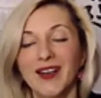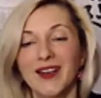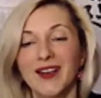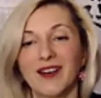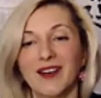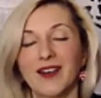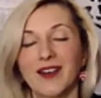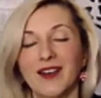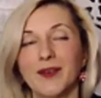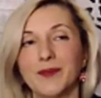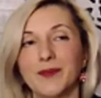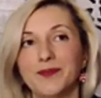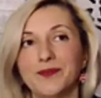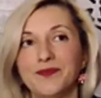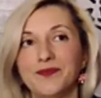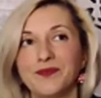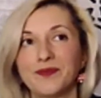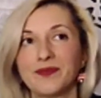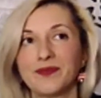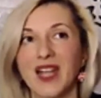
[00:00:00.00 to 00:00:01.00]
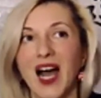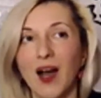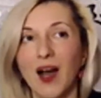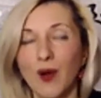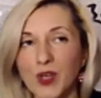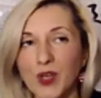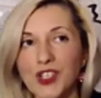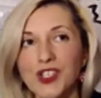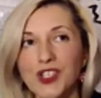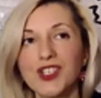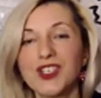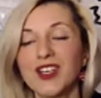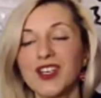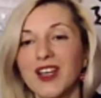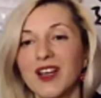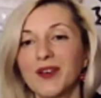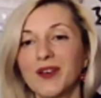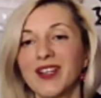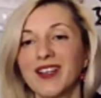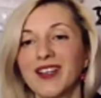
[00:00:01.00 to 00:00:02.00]
I was
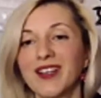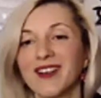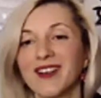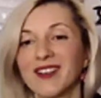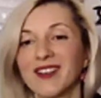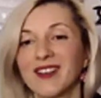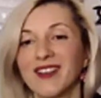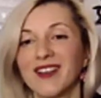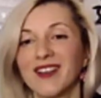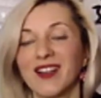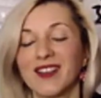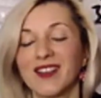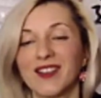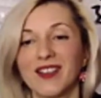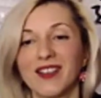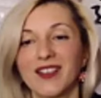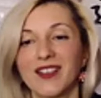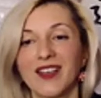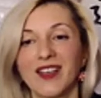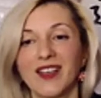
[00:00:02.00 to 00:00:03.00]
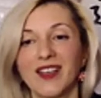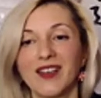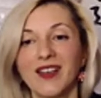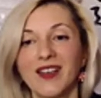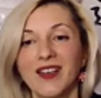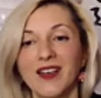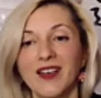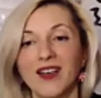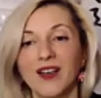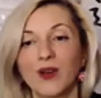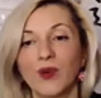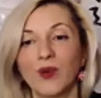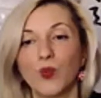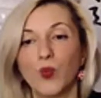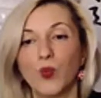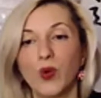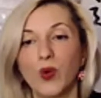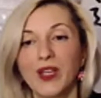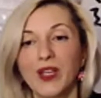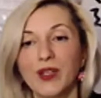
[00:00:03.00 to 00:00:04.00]
sharing the other day
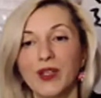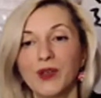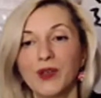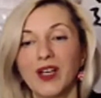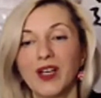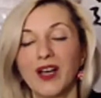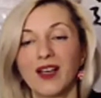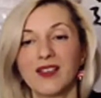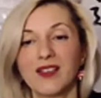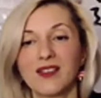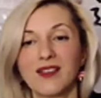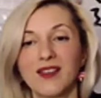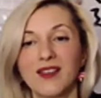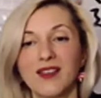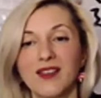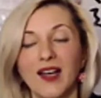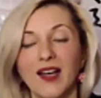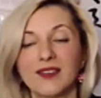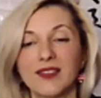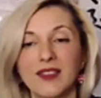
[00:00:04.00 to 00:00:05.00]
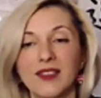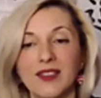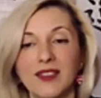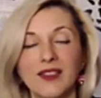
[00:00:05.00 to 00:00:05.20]
with you guys that